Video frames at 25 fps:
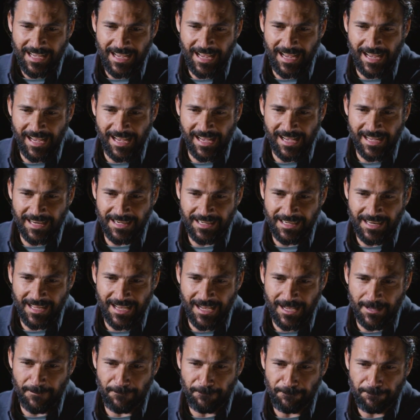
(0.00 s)
And
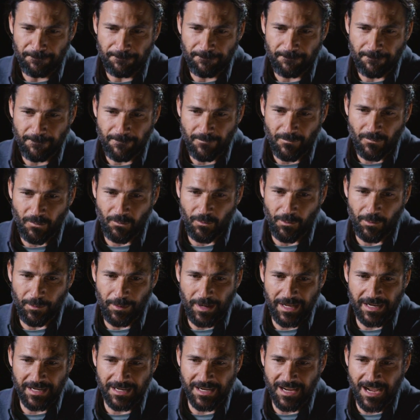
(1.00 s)
um, we
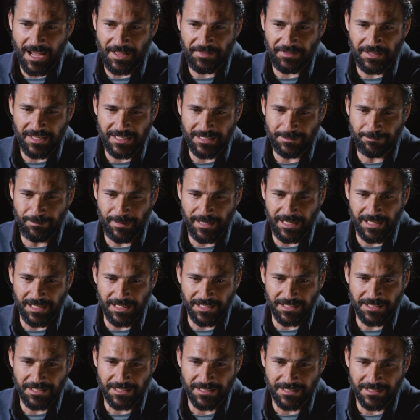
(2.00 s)
went and got these
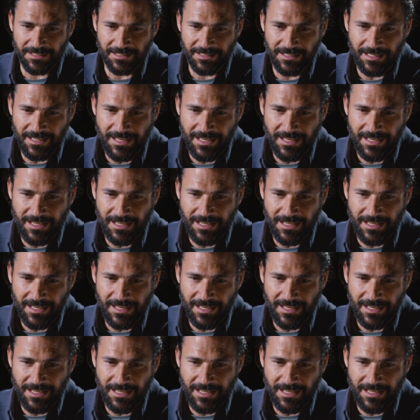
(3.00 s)
bees.